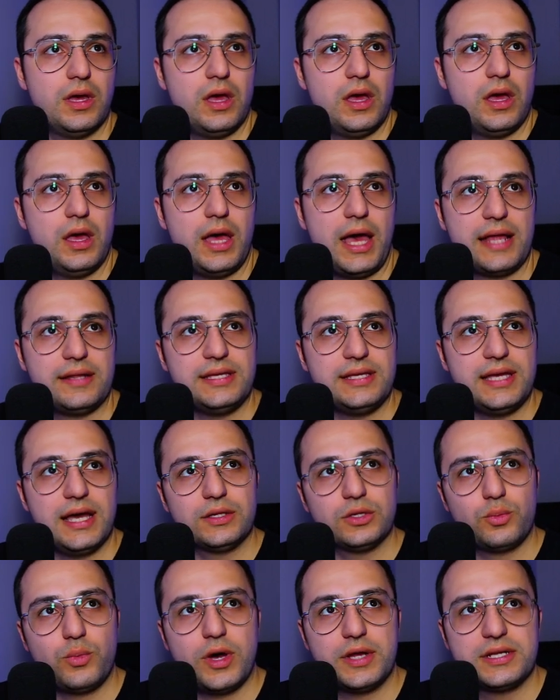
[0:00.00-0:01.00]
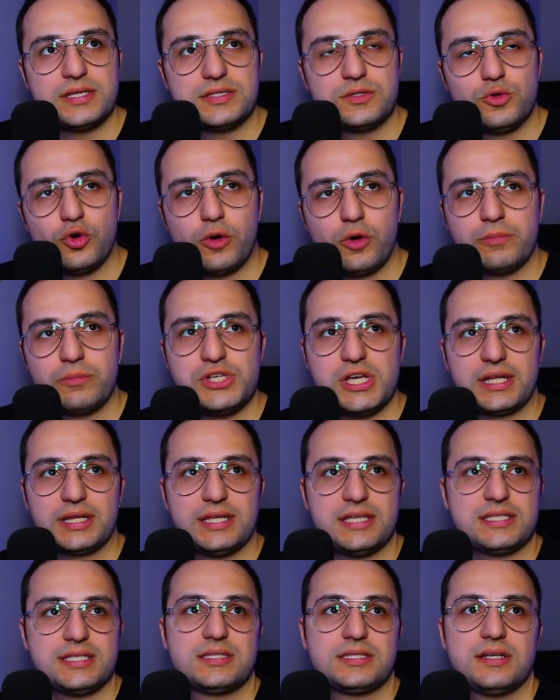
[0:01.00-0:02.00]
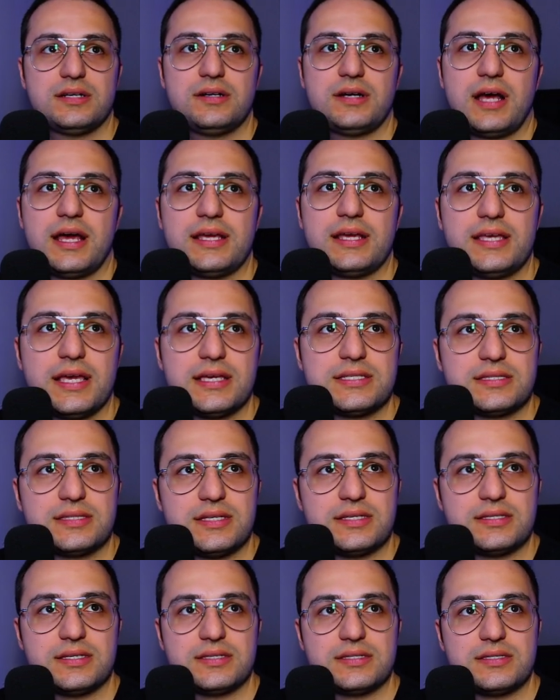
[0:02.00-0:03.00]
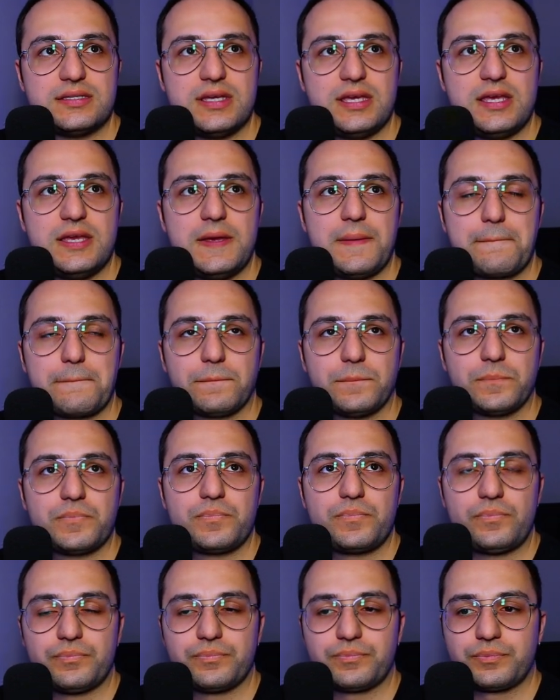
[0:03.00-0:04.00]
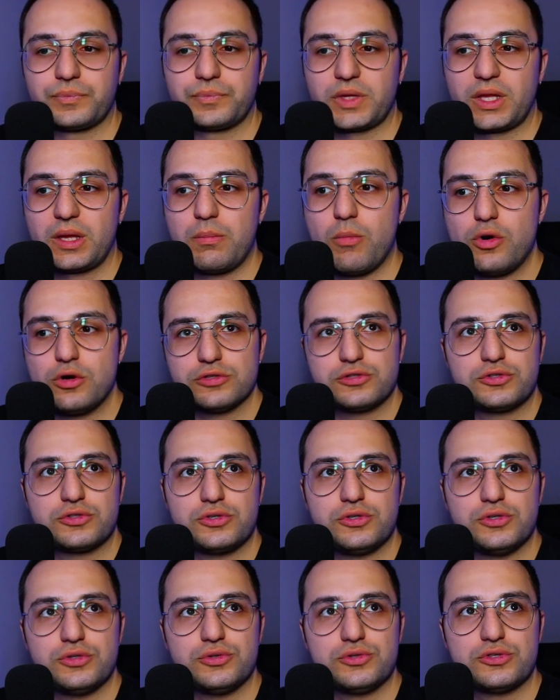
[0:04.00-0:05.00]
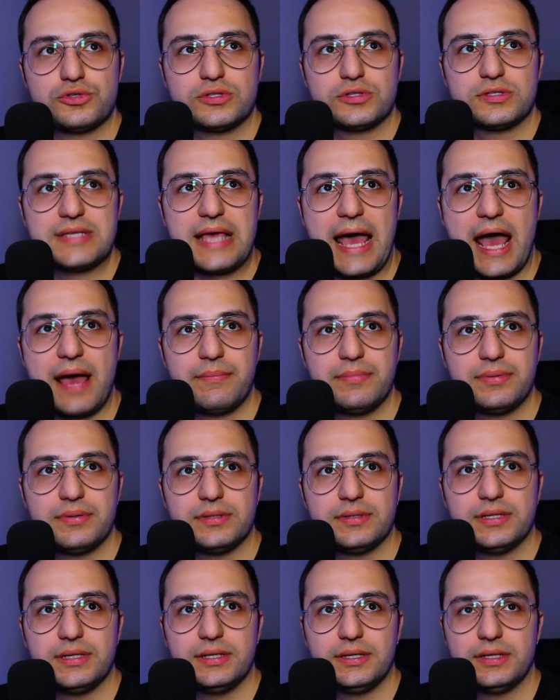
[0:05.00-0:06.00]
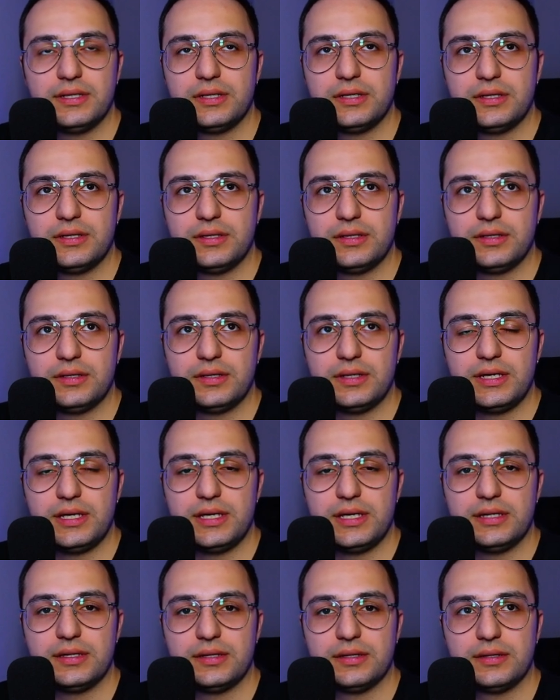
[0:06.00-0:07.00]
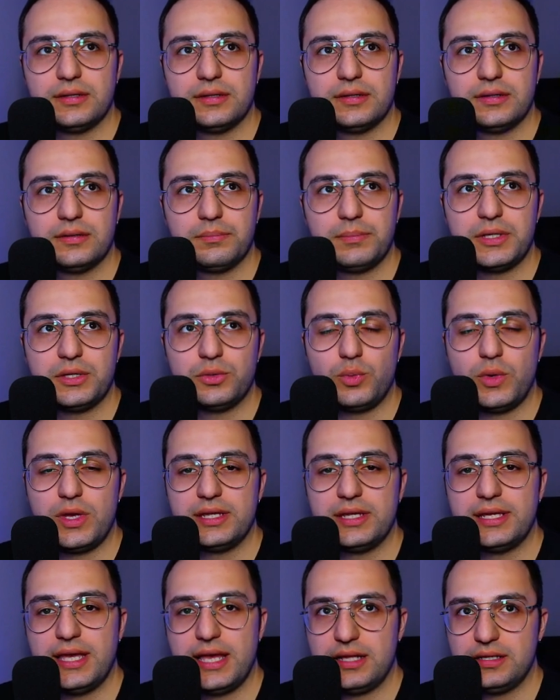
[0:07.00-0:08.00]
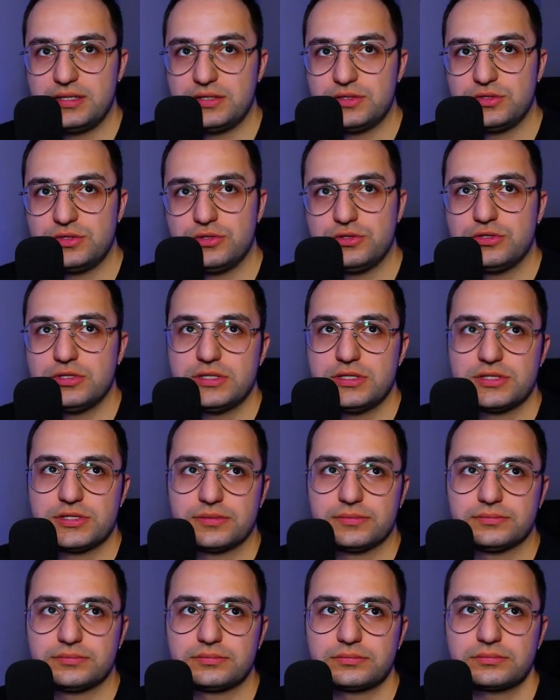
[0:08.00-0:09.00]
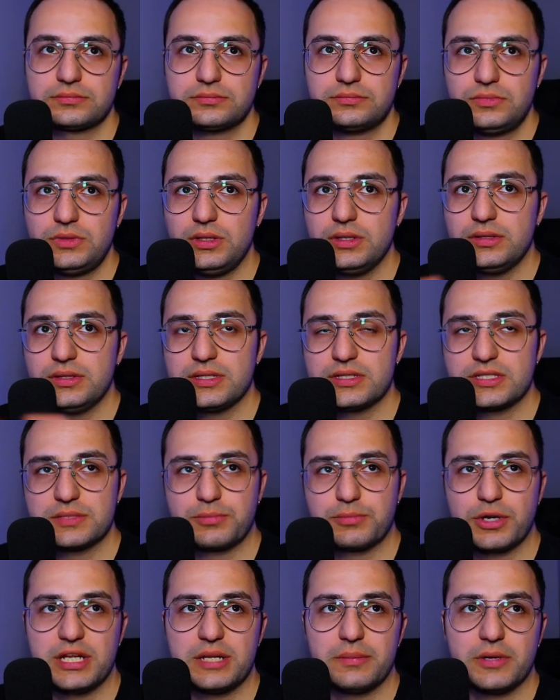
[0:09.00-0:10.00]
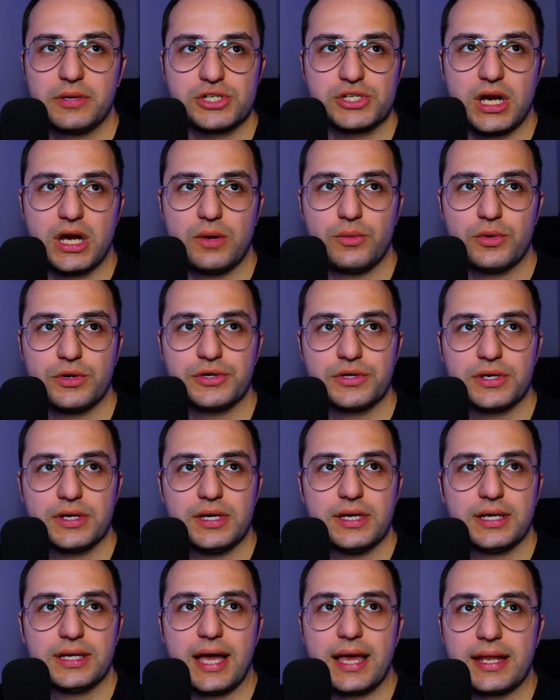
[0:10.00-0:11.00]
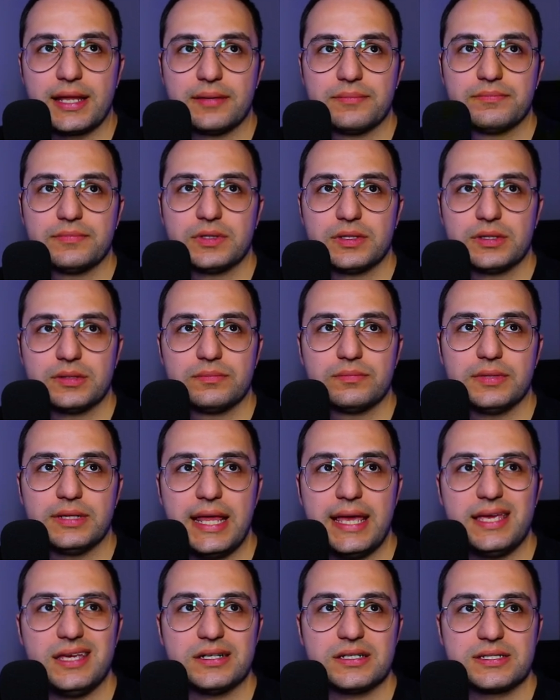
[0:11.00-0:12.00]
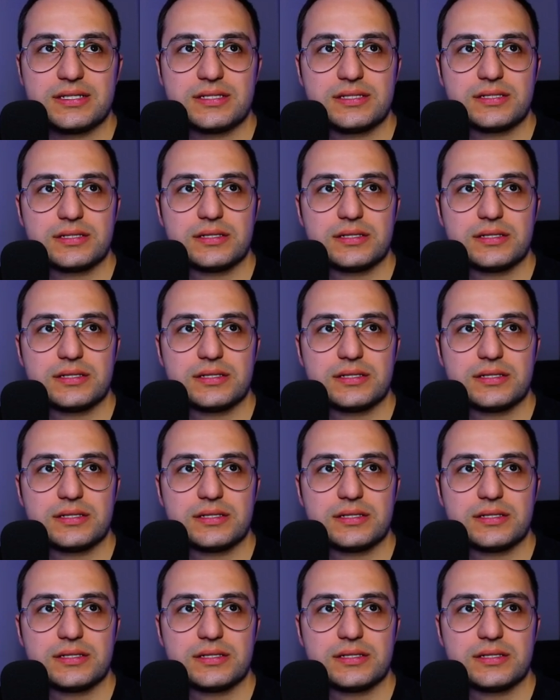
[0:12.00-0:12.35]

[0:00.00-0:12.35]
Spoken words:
And the other one is the object lister. I guess this is the most used tab in between the Alias users. This is pretty much our kind of layers